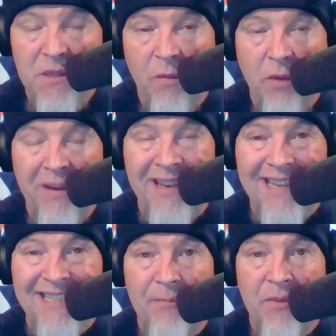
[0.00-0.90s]
So probably
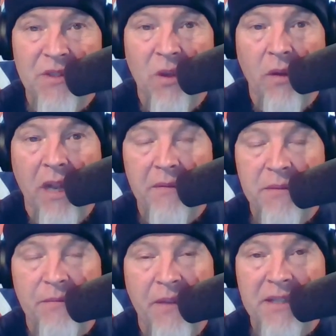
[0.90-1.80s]
next episode, I'll have
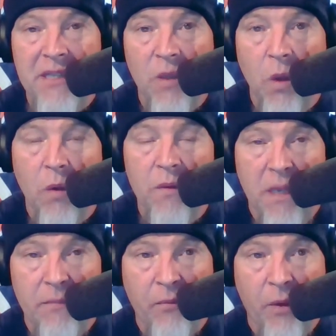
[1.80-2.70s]
some fancy logos
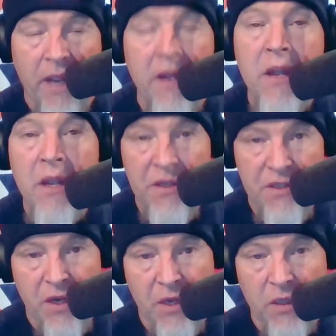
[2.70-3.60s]
up for you
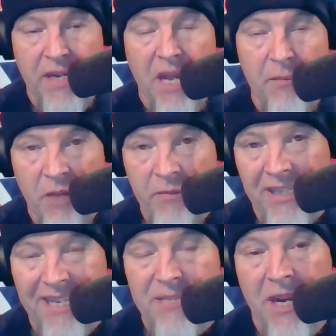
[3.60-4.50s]
so you can look at, but there'll be
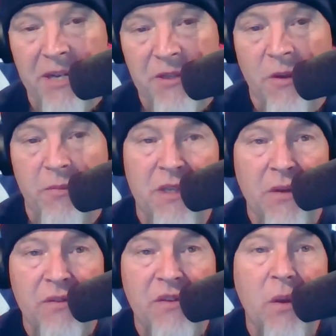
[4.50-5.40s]
links in my description
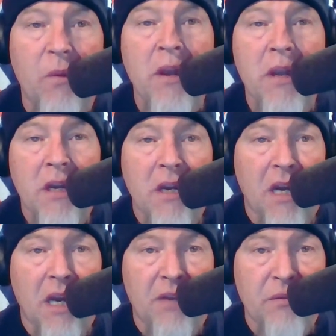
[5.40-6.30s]
there too,
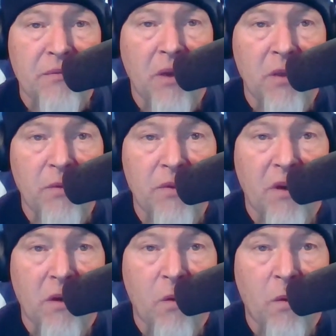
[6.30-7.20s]
to follow a
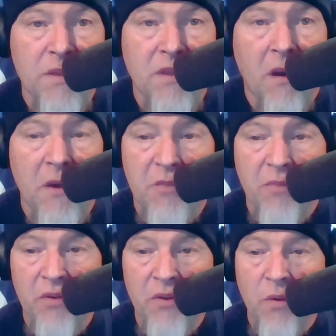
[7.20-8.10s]
Dark Horse
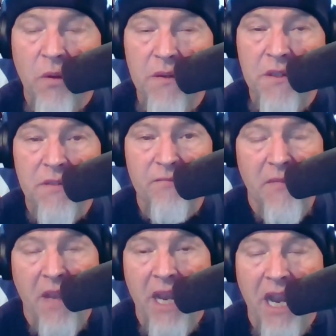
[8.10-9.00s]
Entrepreneurs.
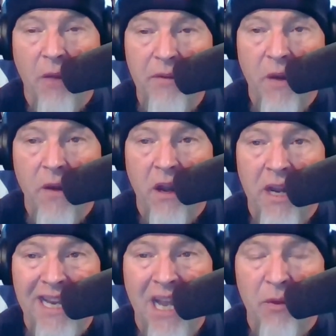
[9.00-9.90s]
Anyhow, carrying
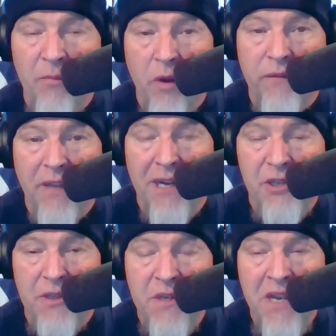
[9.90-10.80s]
on again with more
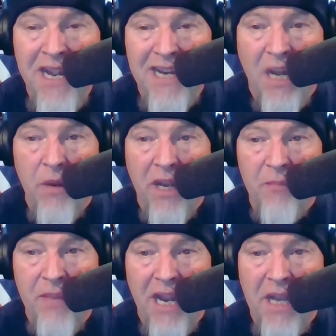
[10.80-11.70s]
deflections. Now we got
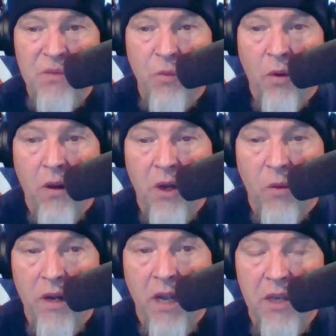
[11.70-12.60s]
a big ass war
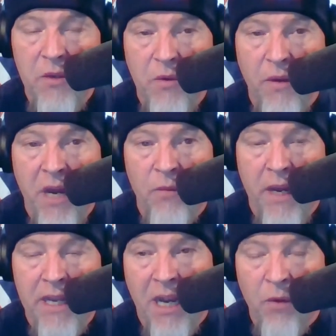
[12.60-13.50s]
going on in Ukraine
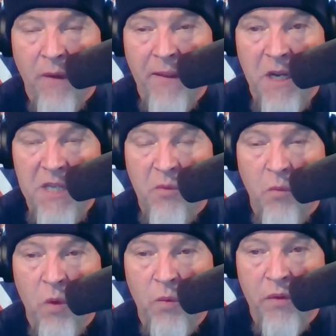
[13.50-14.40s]
right now. We're on the cusp of
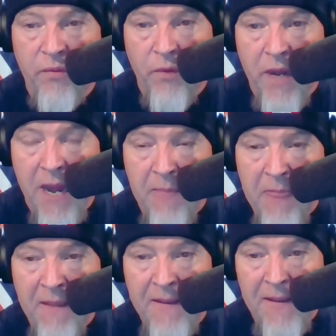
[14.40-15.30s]
World War III.
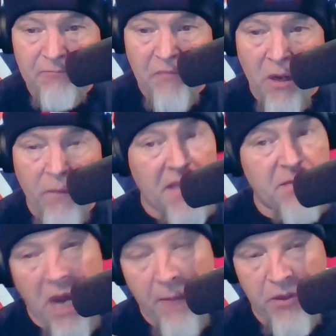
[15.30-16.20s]
You know, that's
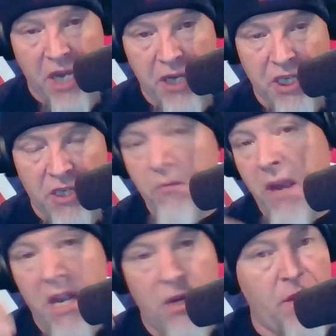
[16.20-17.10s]
my projection. You
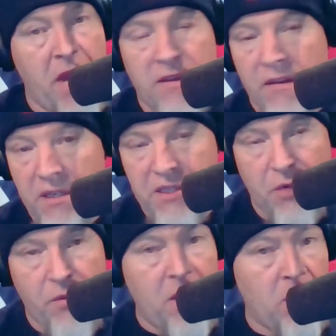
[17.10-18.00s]
may agree to
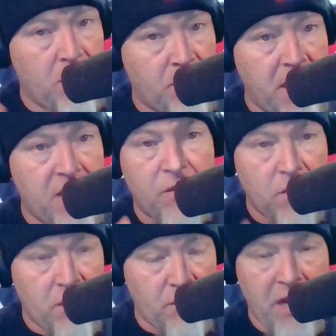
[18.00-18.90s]
disagree or agree
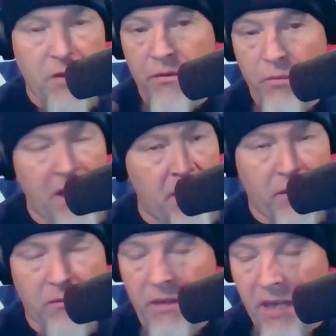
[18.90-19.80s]
to agree or
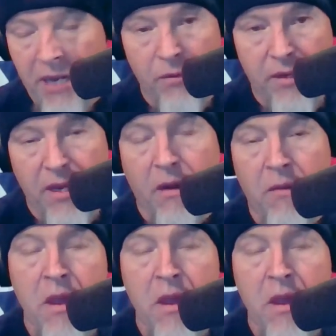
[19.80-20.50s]
whatever. I don't care.